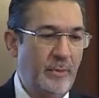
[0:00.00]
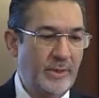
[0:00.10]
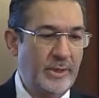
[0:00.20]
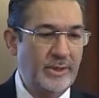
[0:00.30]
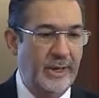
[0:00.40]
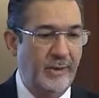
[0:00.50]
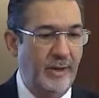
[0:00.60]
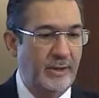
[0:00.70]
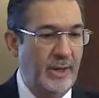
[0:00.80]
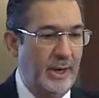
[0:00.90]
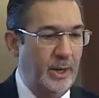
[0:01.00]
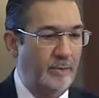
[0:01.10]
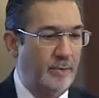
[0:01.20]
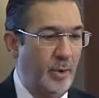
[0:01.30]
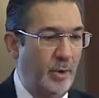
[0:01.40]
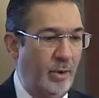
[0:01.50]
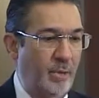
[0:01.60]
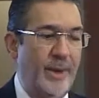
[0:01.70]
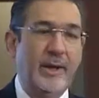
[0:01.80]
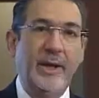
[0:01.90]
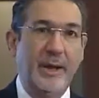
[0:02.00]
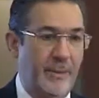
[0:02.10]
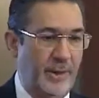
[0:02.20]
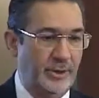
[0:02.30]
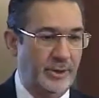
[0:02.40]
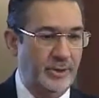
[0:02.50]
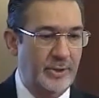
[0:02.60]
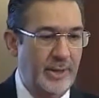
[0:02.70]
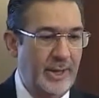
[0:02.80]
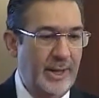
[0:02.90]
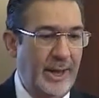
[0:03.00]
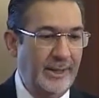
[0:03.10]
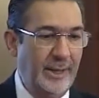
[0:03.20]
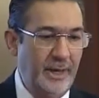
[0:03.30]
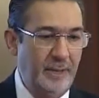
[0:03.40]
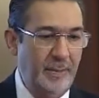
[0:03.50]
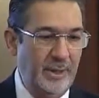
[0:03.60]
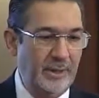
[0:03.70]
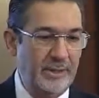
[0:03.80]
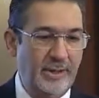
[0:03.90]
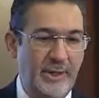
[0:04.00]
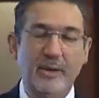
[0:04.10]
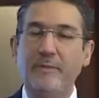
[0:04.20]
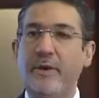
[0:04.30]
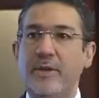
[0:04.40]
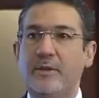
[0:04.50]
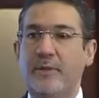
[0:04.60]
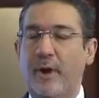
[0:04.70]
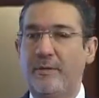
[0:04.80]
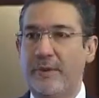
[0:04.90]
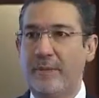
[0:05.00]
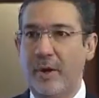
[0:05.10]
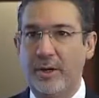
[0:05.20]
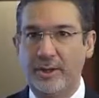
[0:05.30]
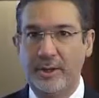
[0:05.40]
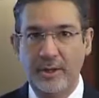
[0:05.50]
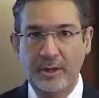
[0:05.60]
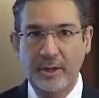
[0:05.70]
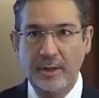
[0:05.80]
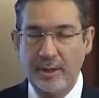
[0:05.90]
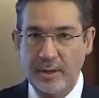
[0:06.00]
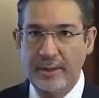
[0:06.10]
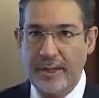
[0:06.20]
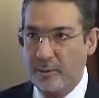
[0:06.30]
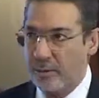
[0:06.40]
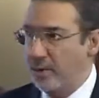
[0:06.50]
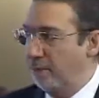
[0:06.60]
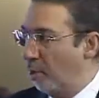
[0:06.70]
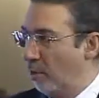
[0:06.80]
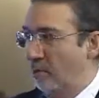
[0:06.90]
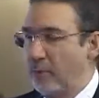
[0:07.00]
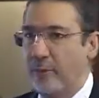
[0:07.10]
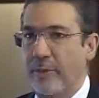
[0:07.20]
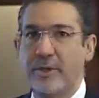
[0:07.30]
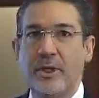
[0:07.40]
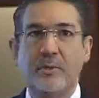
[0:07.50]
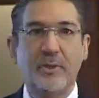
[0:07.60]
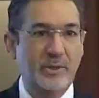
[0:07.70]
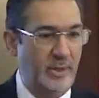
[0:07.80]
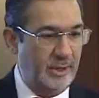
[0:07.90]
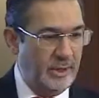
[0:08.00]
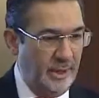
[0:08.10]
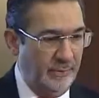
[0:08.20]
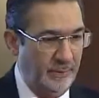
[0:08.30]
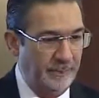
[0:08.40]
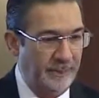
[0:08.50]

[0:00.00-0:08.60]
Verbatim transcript: was the general theory of monochromatic aberrations and their immediate significance for ophthalmology. That was the boom with which it was received.